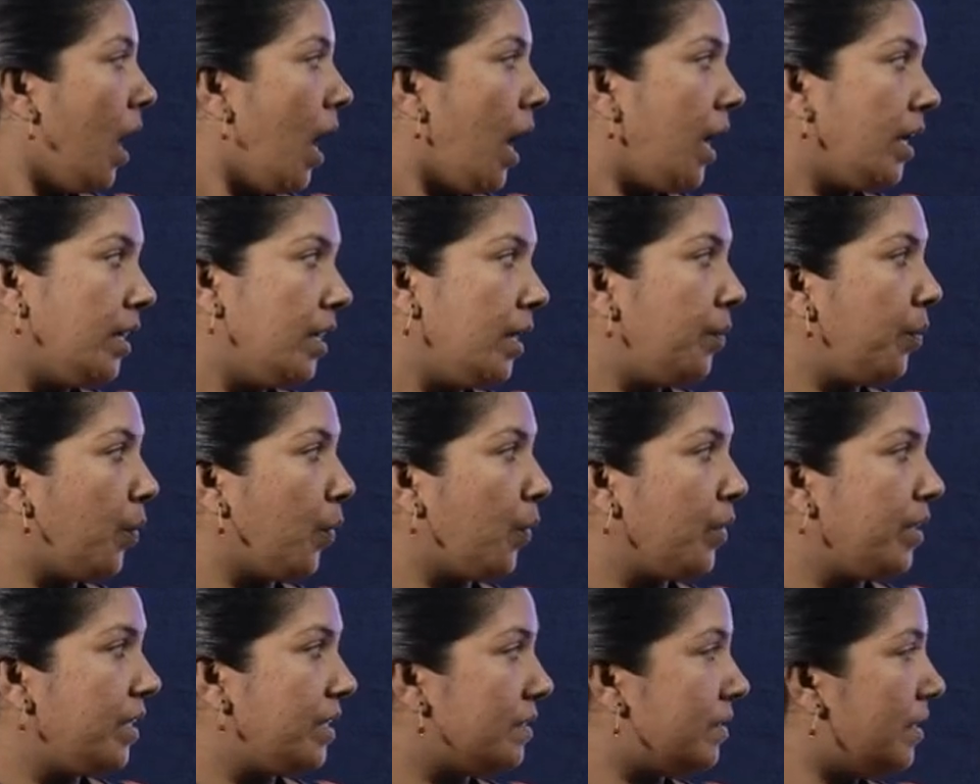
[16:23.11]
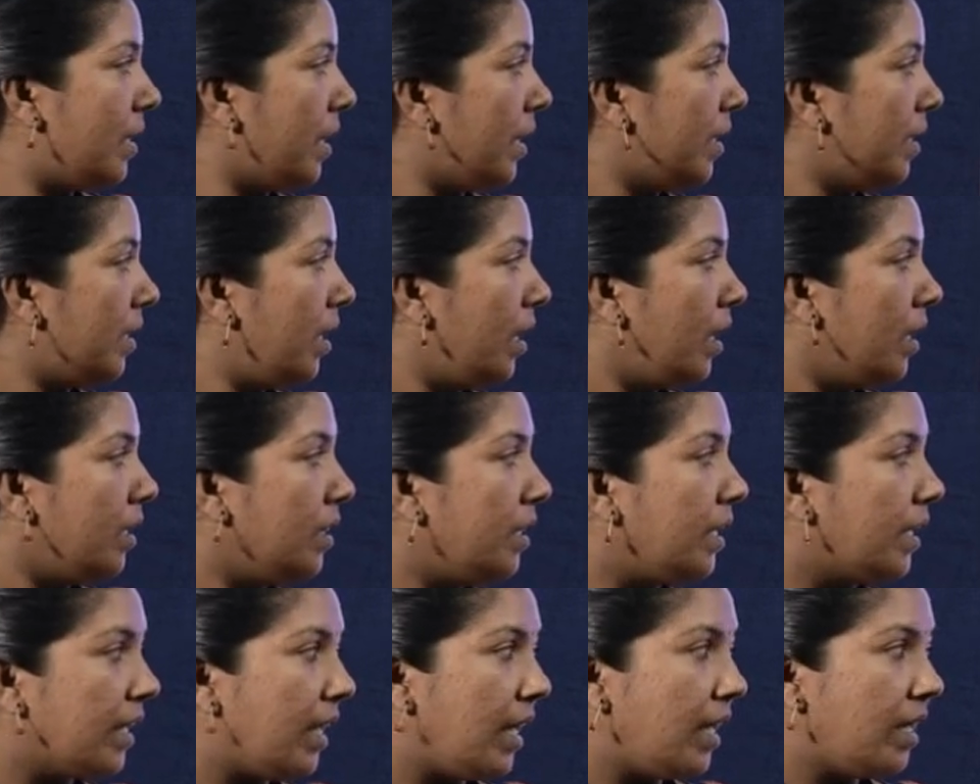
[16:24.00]
Another point is that
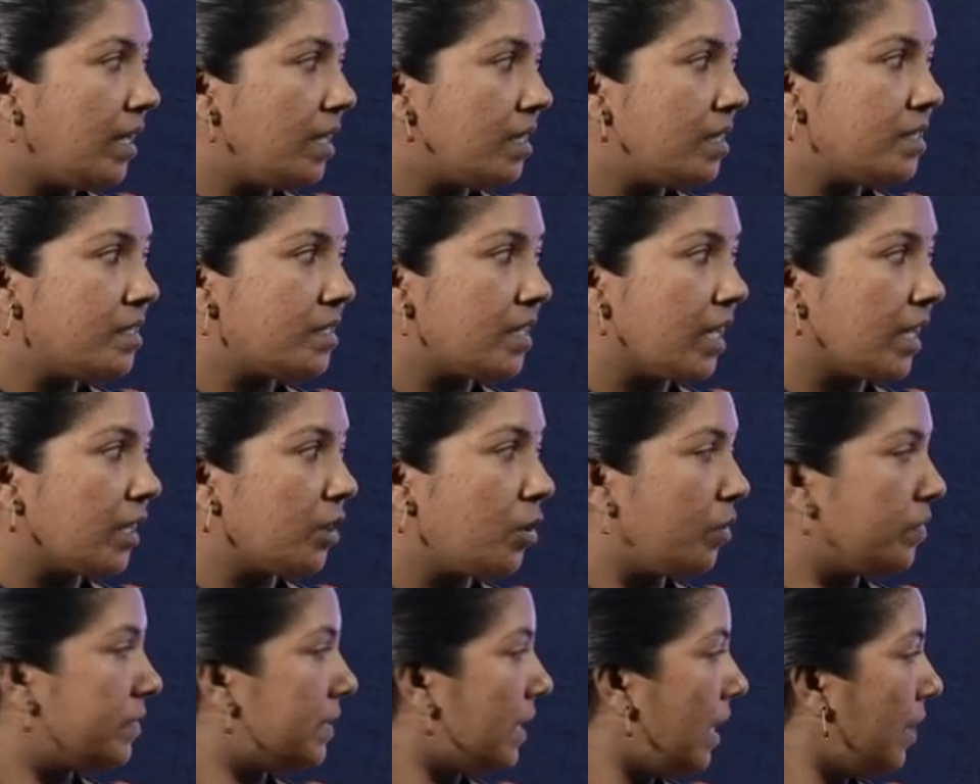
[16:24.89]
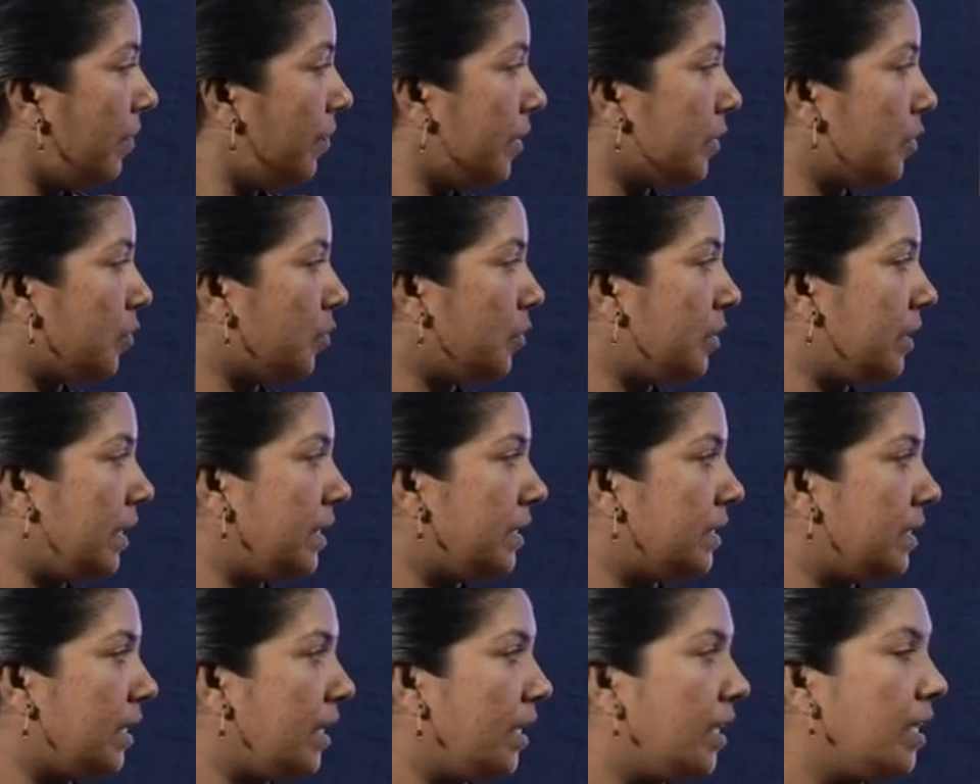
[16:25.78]
the greater the strength of
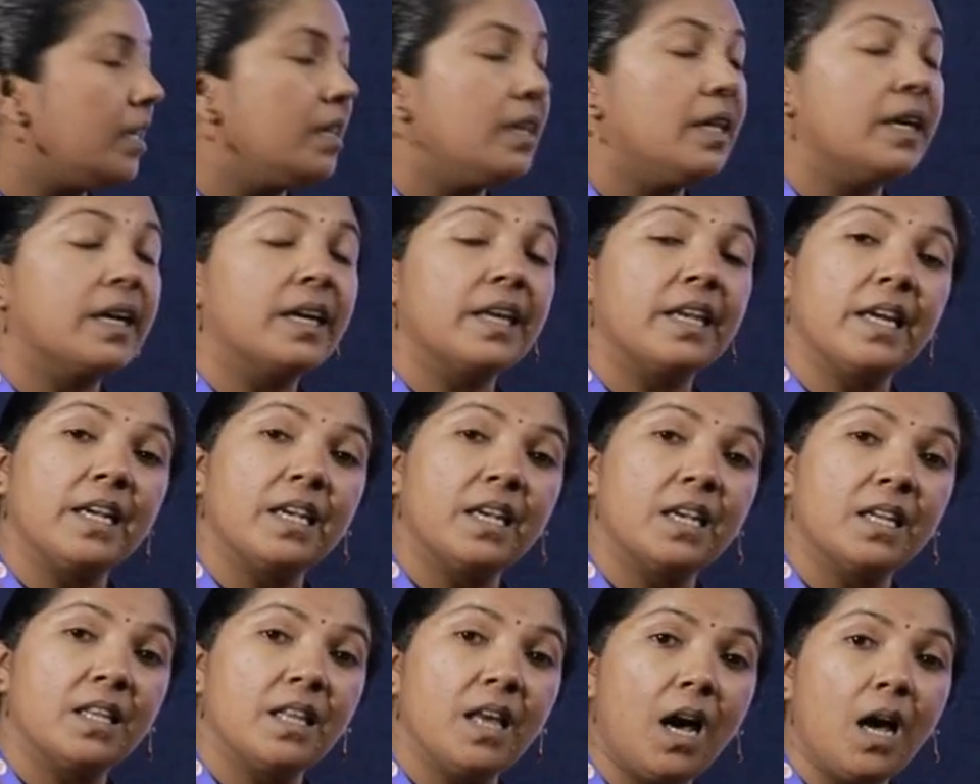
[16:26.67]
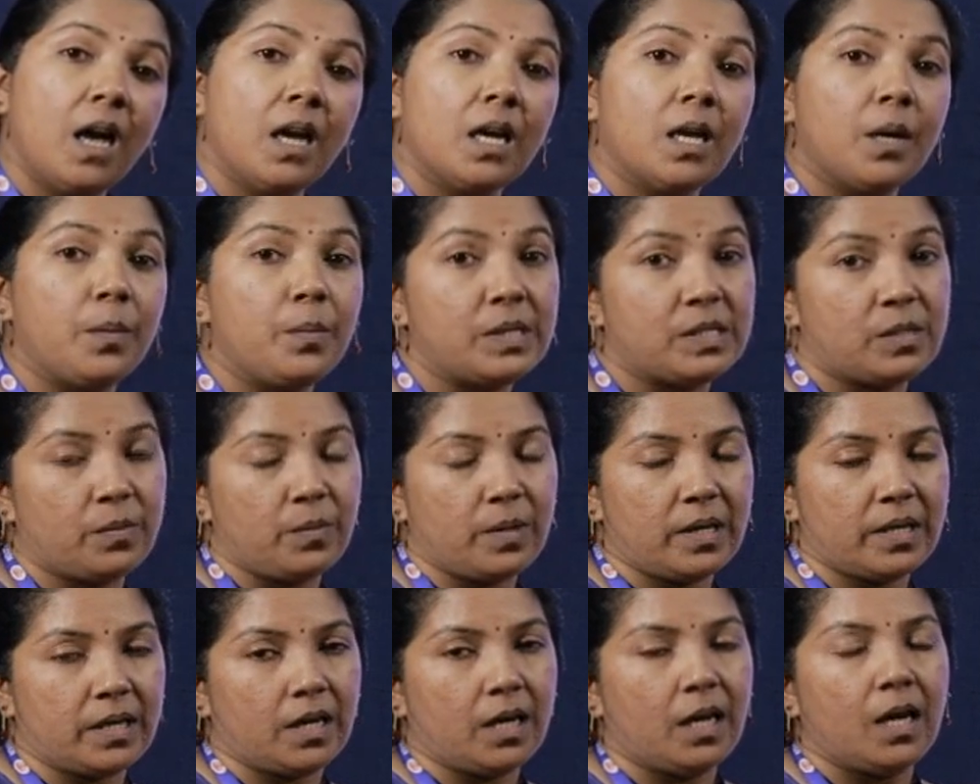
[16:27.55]
self-association, the greater the
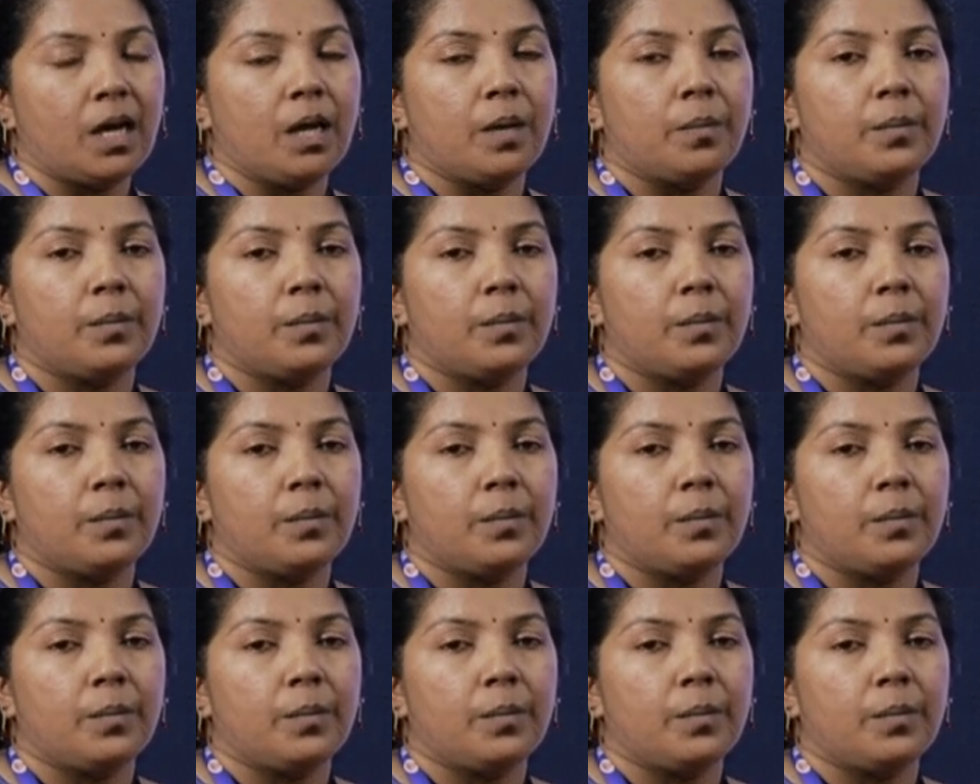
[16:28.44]
immiscibility.